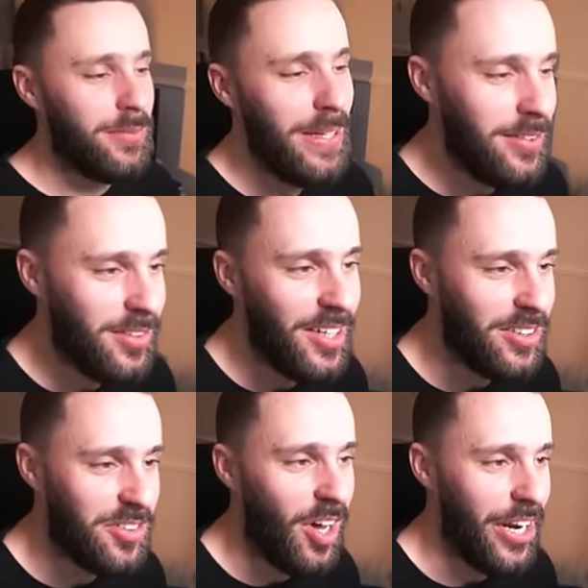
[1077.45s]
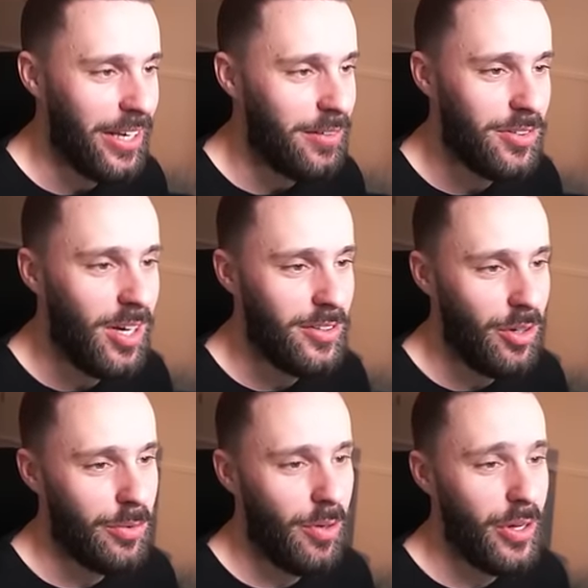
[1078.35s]
makes it slightly concerning because I
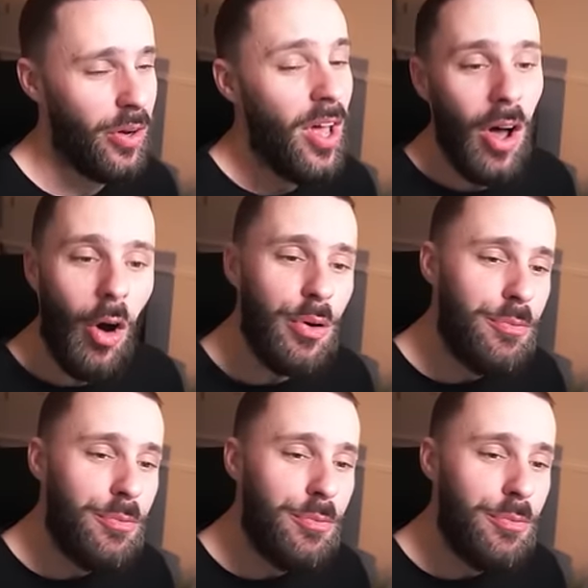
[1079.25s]
don't know what's going on. Oh,